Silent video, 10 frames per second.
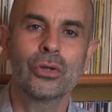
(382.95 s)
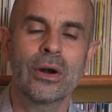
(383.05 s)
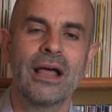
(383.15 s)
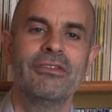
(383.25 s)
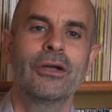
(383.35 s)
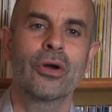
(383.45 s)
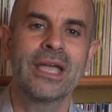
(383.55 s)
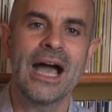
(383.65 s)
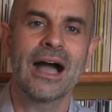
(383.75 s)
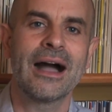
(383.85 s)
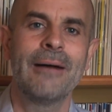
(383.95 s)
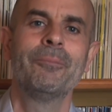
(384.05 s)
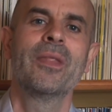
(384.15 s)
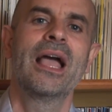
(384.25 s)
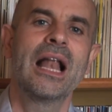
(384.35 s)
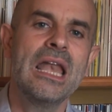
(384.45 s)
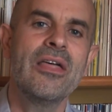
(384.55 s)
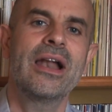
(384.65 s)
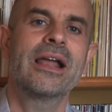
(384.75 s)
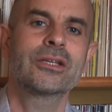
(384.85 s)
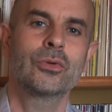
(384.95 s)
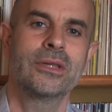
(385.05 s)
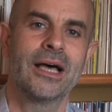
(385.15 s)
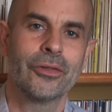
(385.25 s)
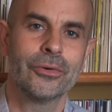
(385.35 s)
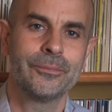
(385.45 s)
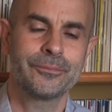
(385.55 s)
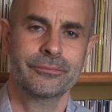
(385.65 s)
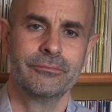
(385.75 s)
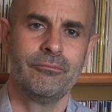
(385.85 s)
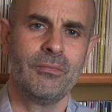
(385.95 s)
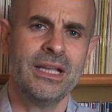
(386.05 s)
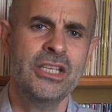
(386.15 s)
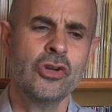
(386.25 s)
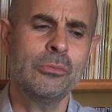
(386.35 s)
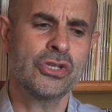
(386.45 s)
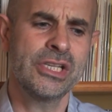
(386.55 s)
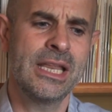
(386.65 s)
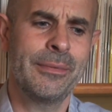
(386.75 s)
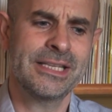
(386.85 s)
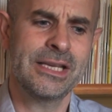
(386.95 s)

all the spelling activities you do with them will be more effective.